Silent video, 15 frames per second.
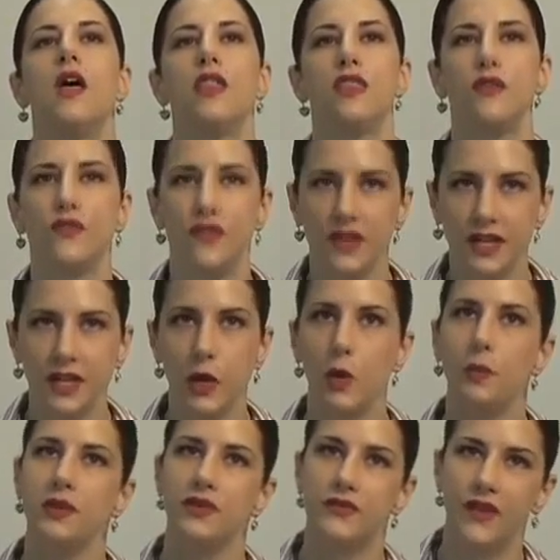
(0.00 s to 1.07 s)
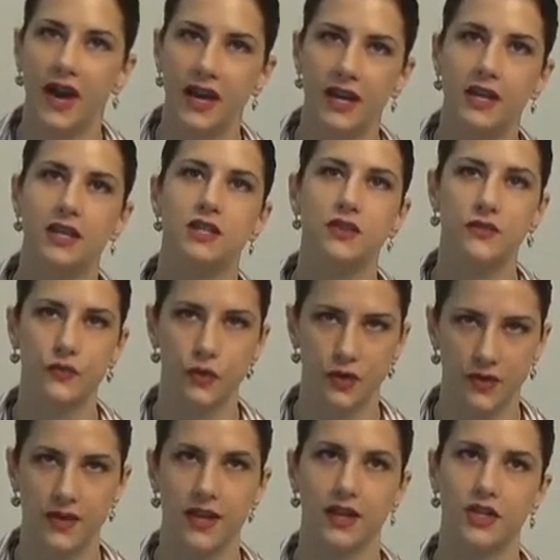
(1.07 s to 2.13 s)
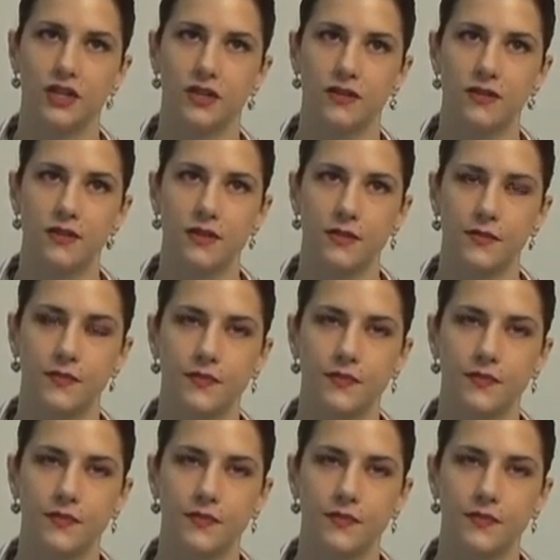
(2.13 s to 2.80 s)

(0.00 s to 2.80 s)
The video will be divided into 4 sections.